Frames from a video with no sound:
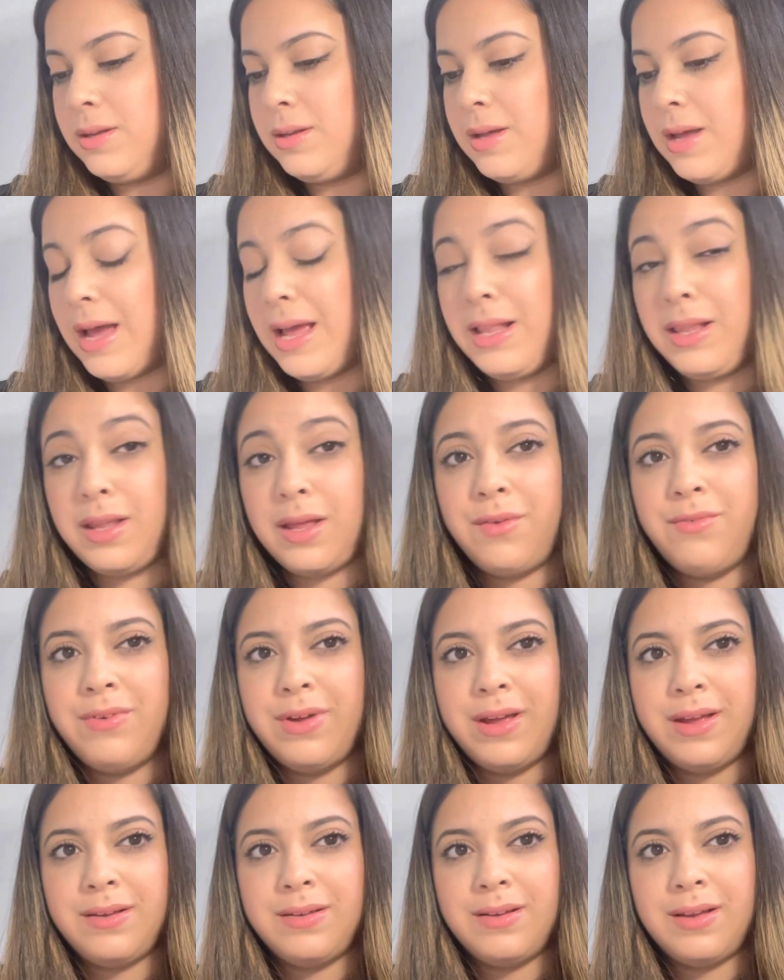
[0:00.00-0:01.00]
I love
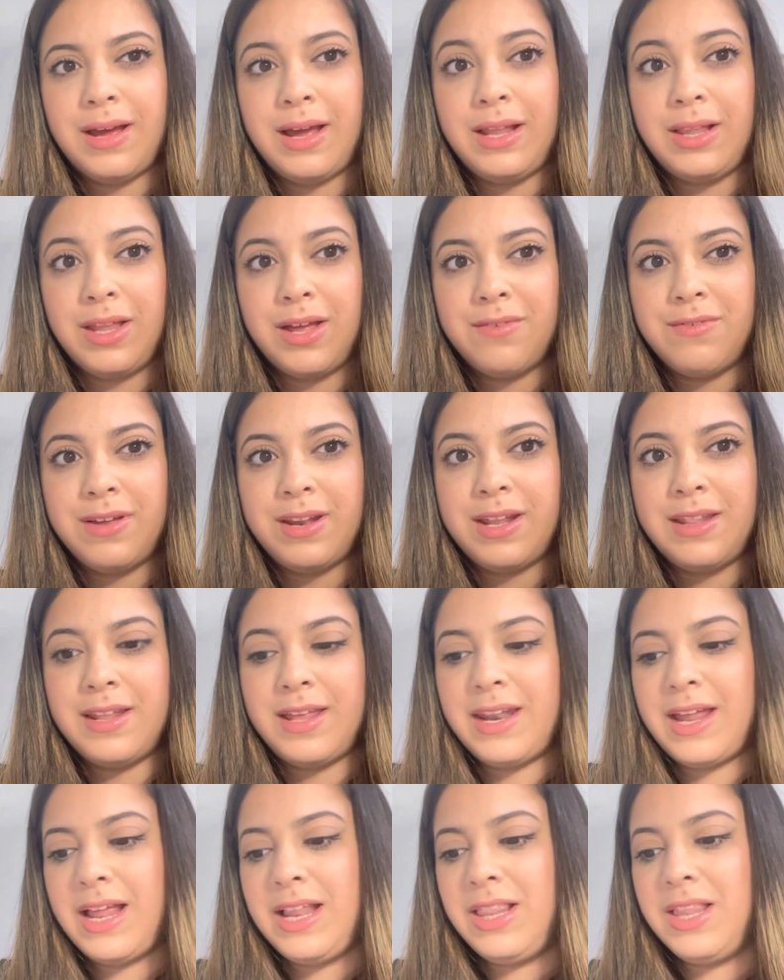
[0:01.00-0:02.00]
it. And
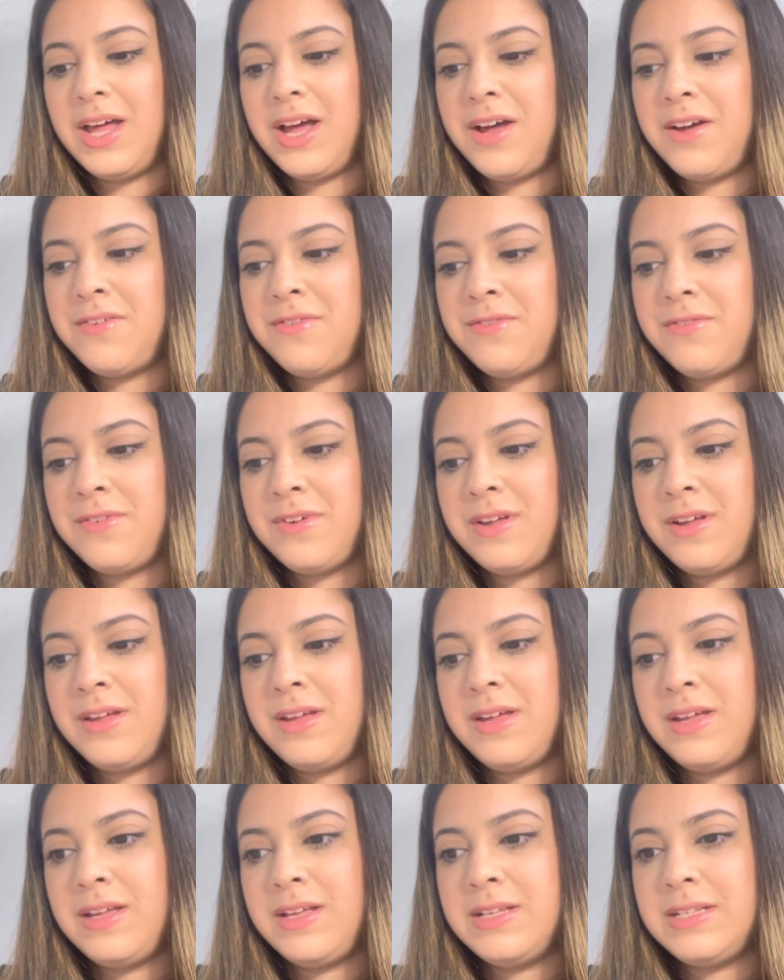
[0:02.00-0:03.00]
then I love
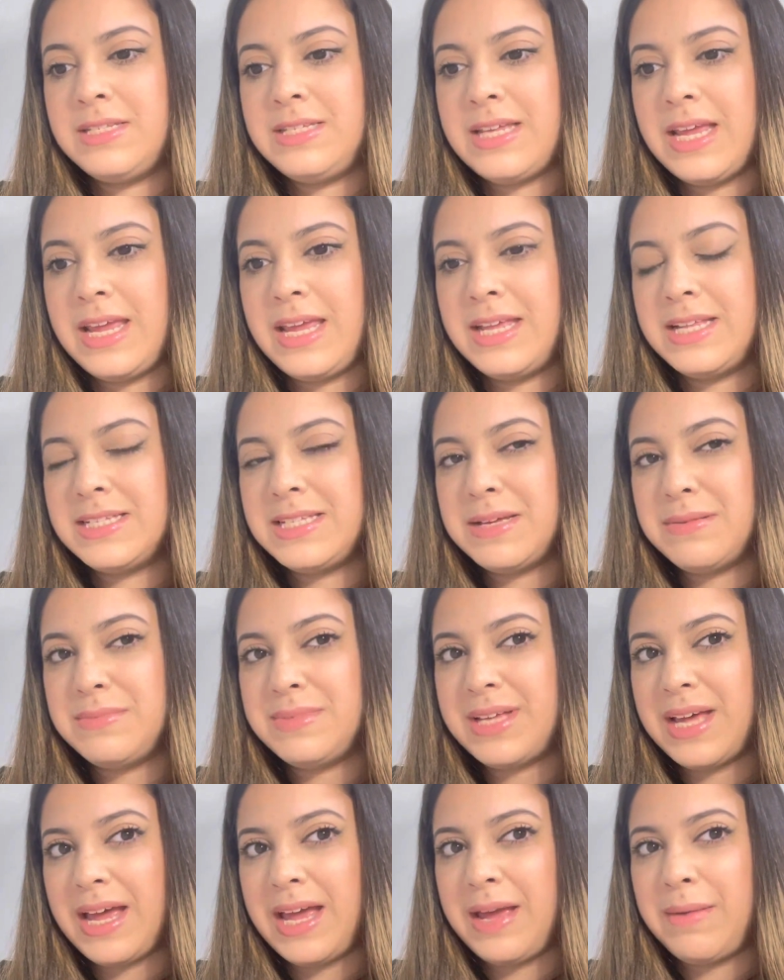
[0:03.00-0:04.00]
taking some
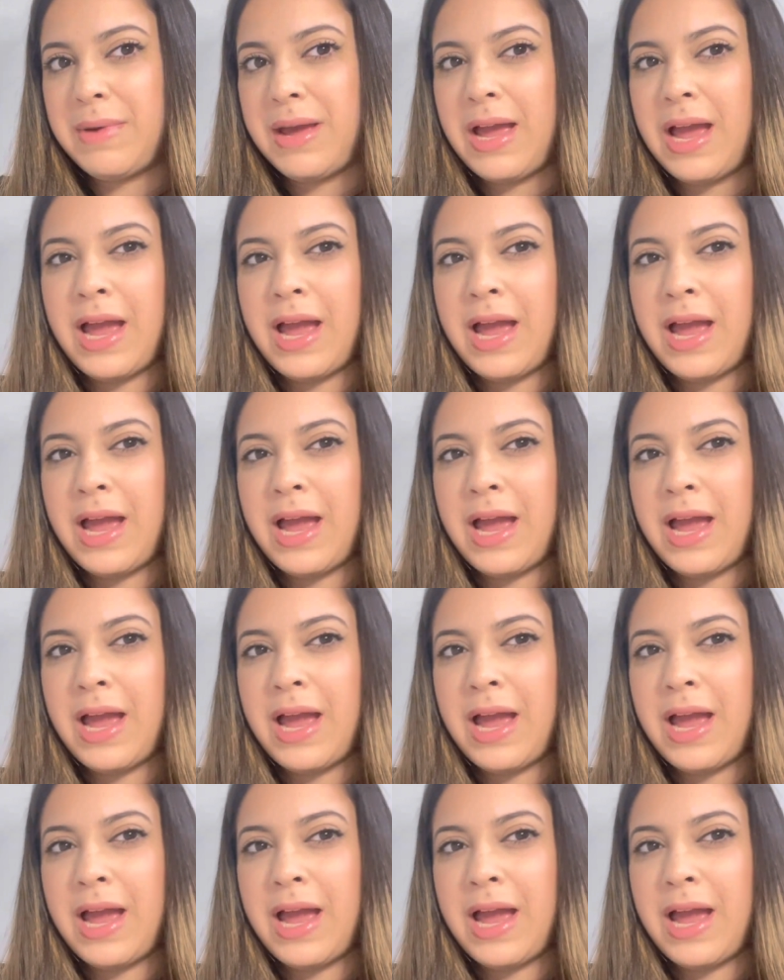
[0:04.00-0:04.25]
time.